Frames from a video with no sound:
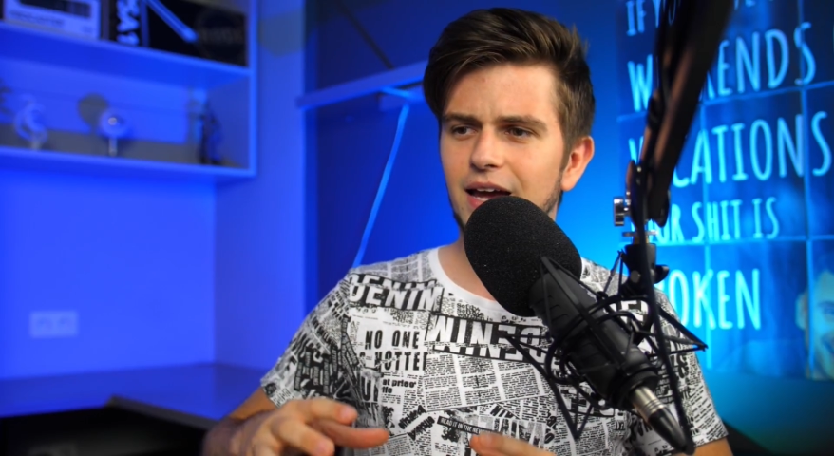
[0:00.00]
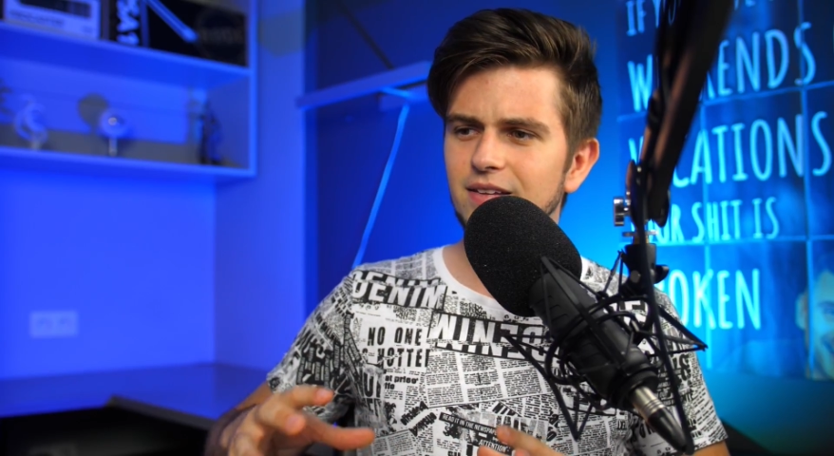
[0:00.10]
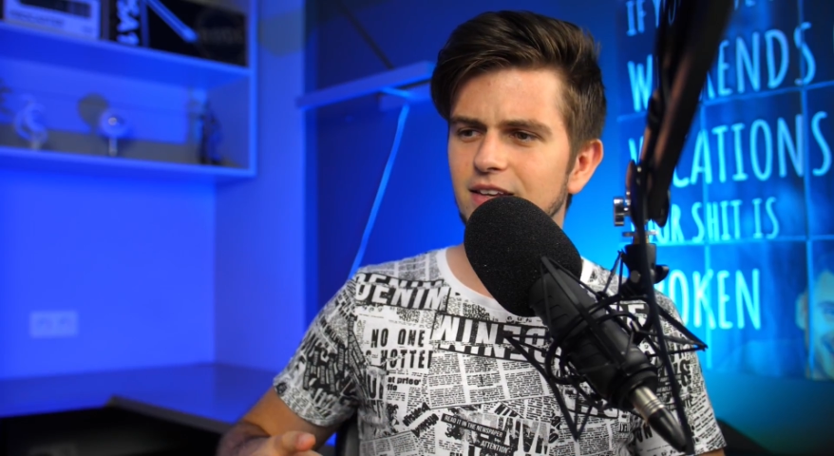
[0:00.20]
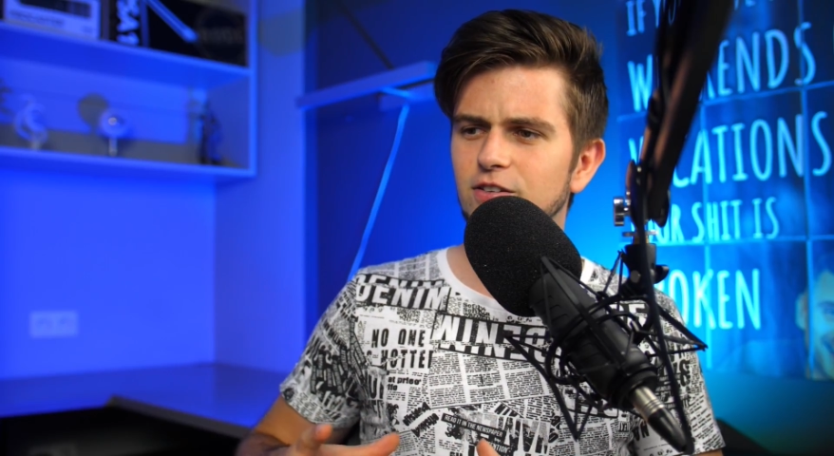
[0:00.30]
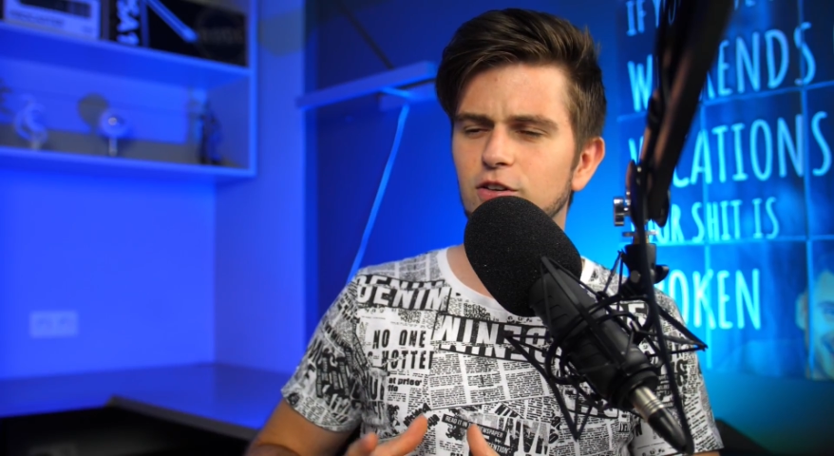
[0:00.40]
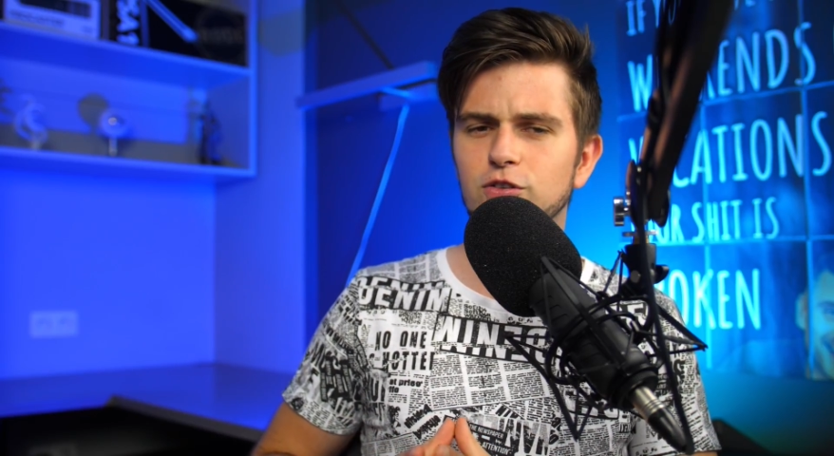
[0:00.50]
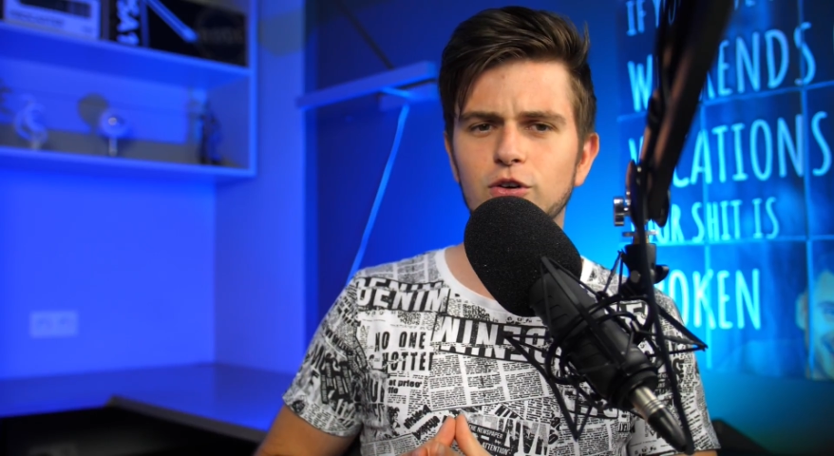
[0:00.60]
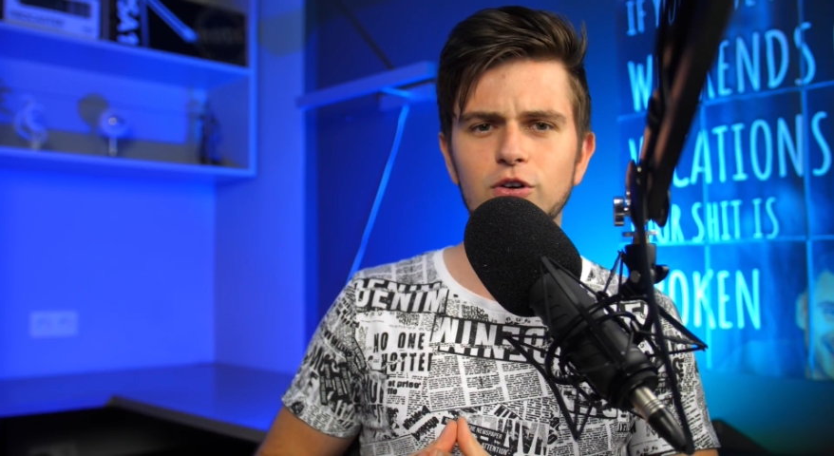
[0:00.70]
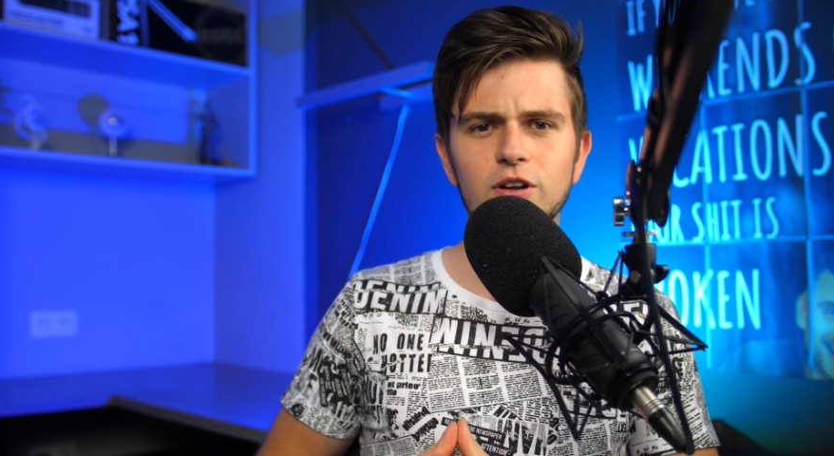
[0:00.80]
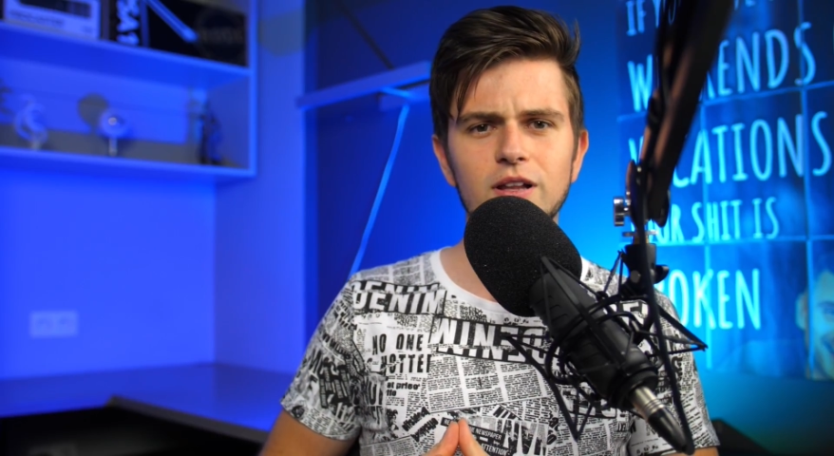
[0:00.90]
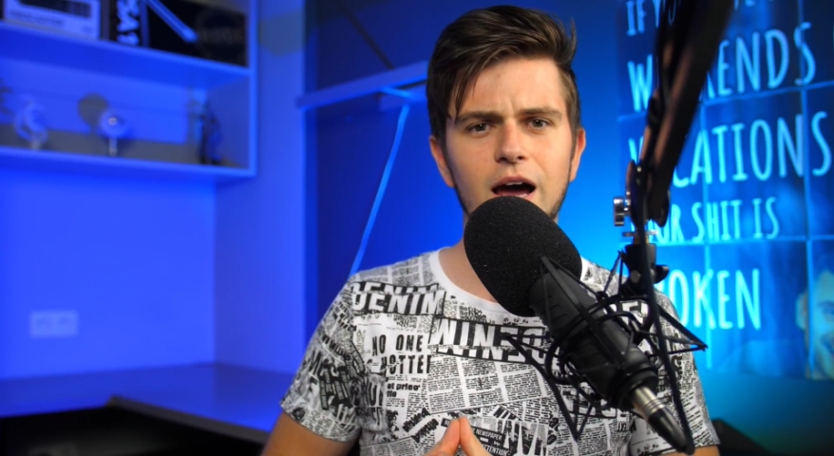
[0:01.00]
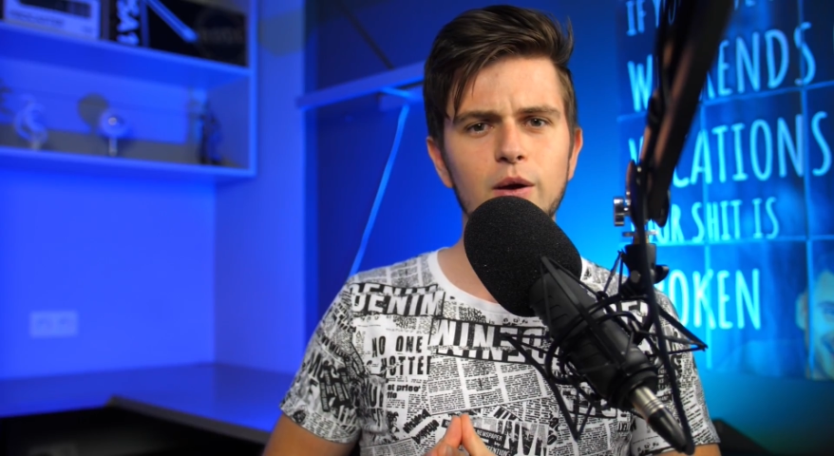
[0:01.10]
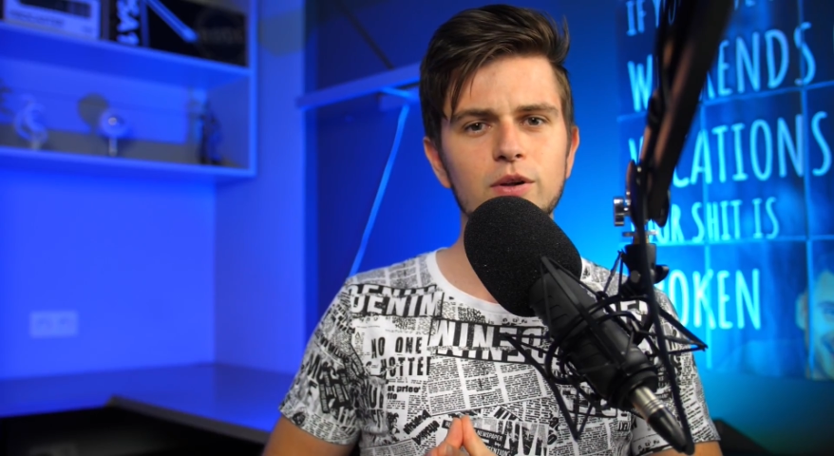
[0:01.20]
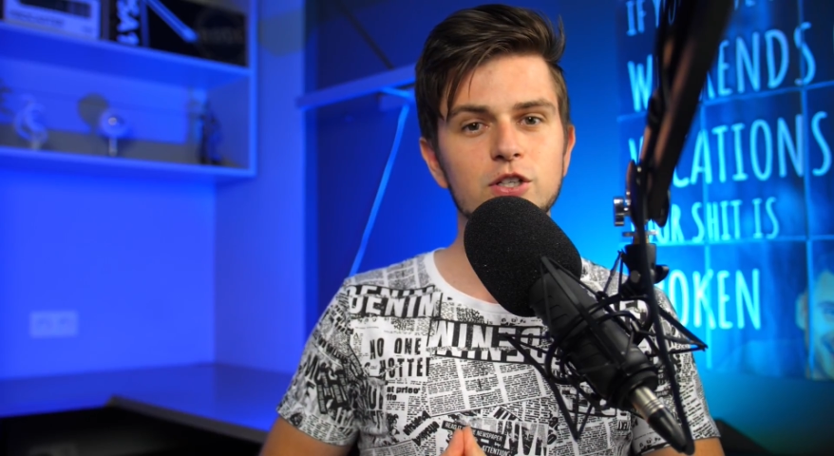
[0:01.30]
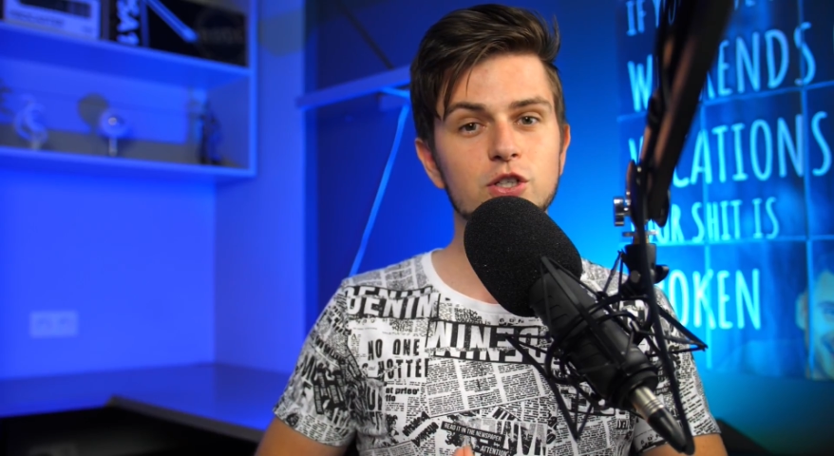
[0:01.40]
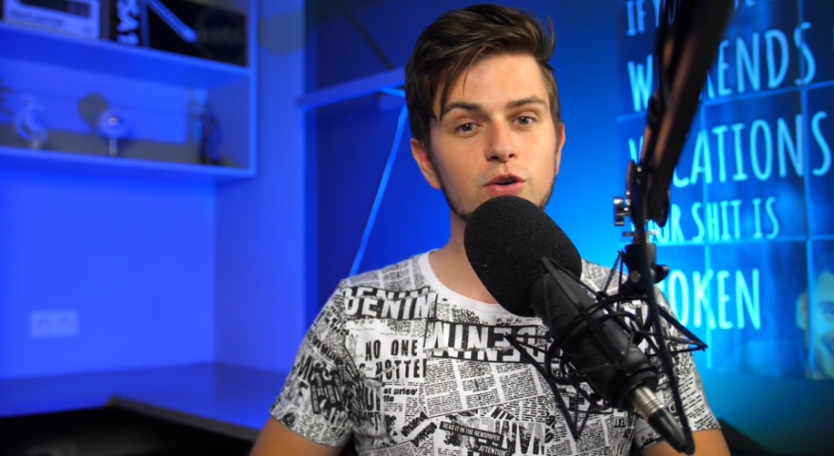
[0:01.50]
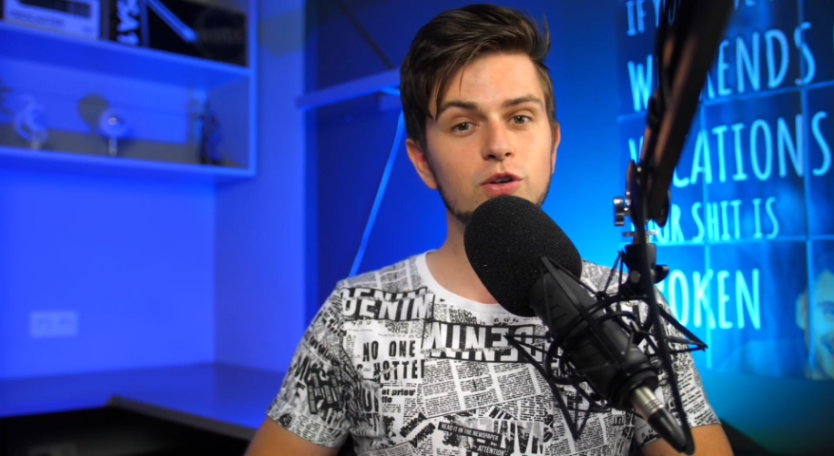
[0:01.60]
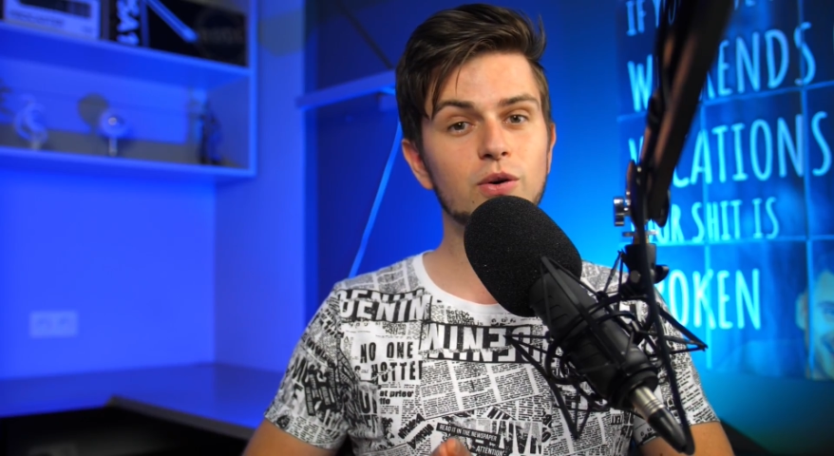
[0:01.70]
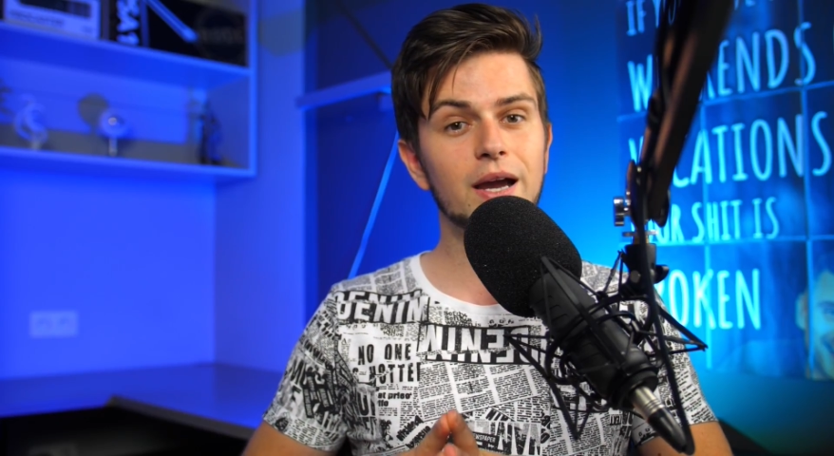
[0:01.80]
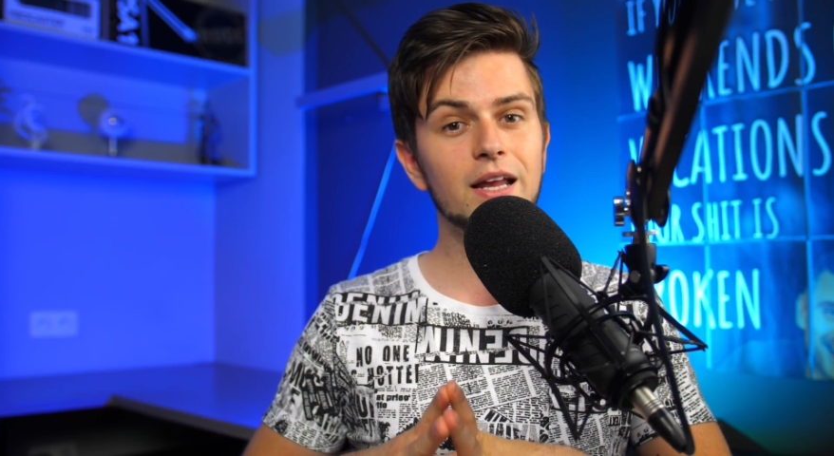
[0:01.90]
In this tutorial, I will show
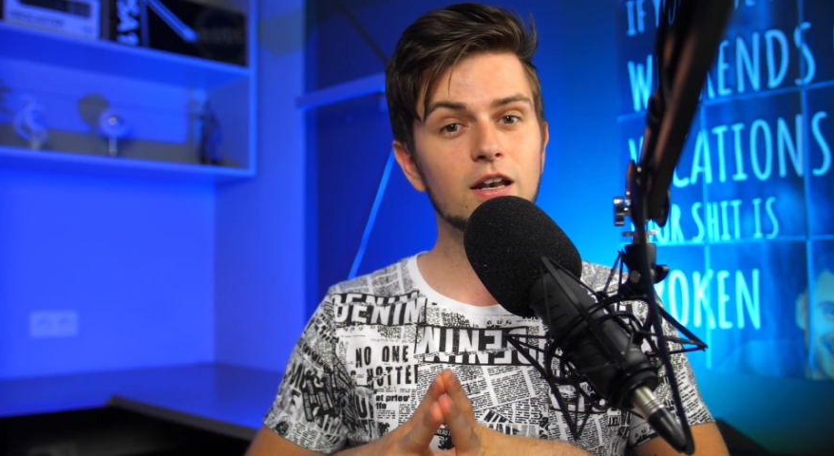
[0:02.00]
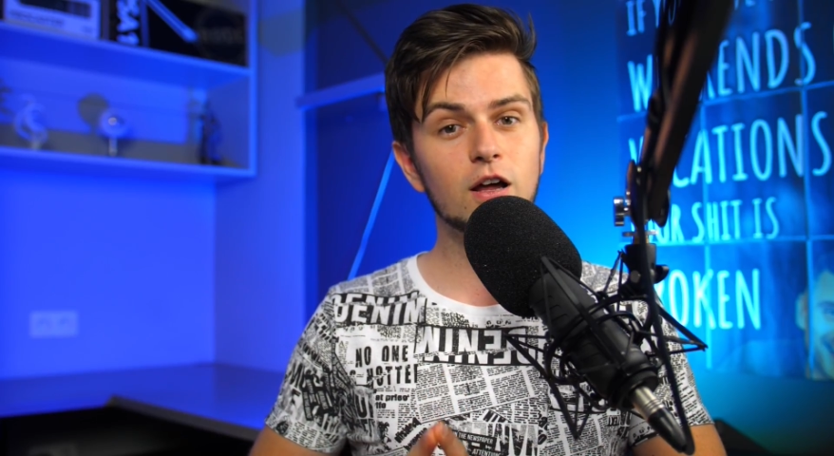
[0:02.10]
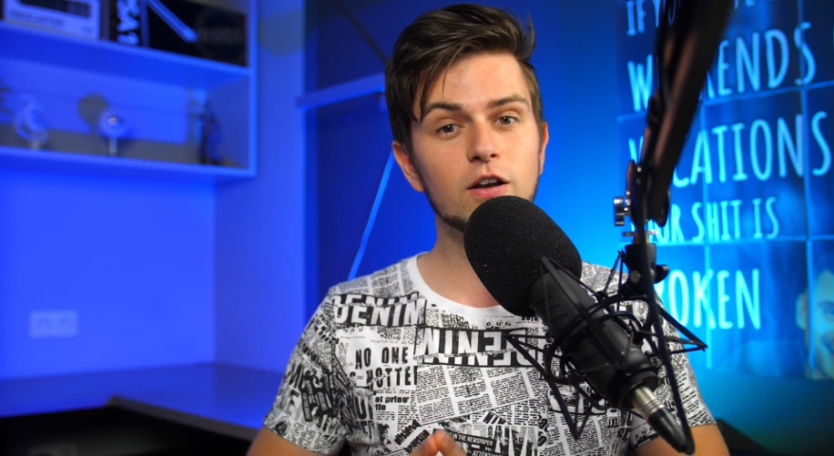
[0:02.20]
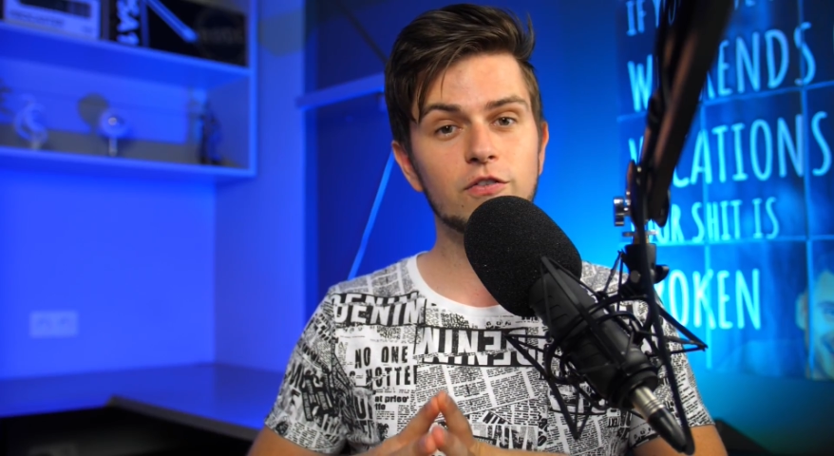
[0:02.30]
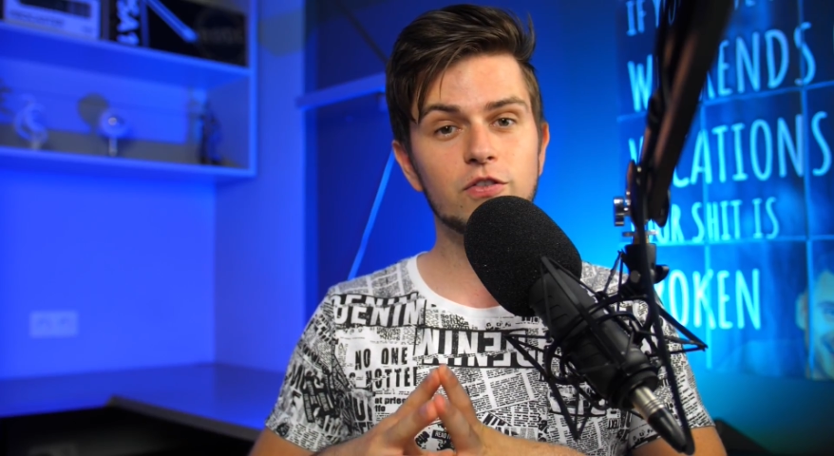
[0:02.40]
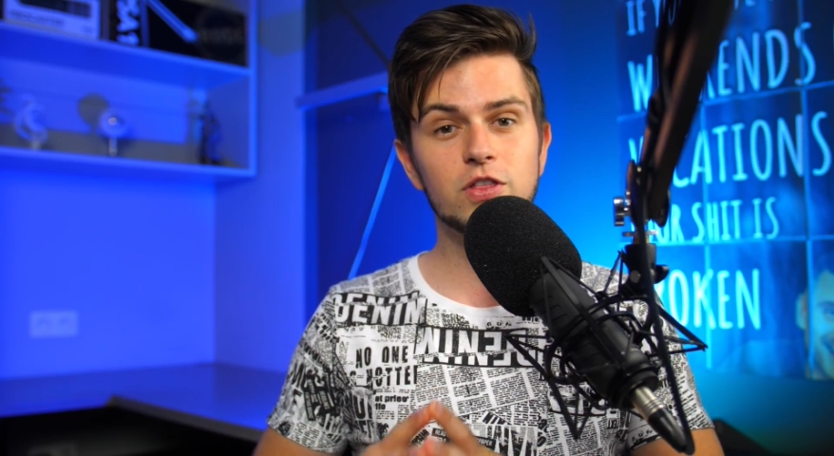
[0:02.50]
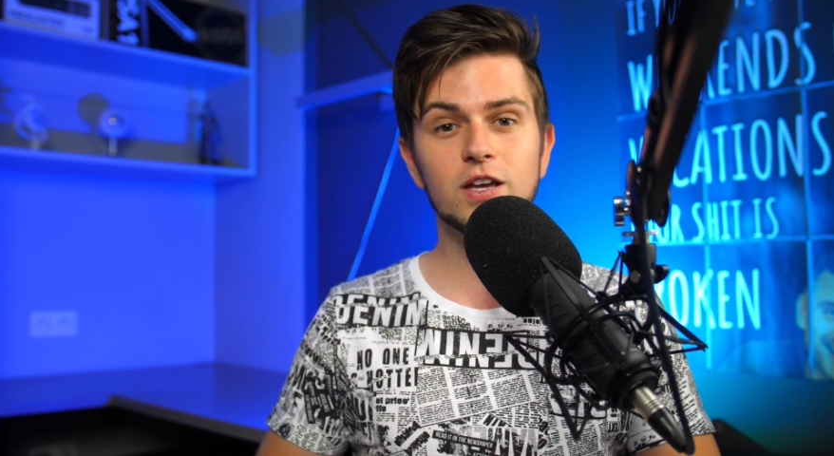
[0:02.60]
you a lot of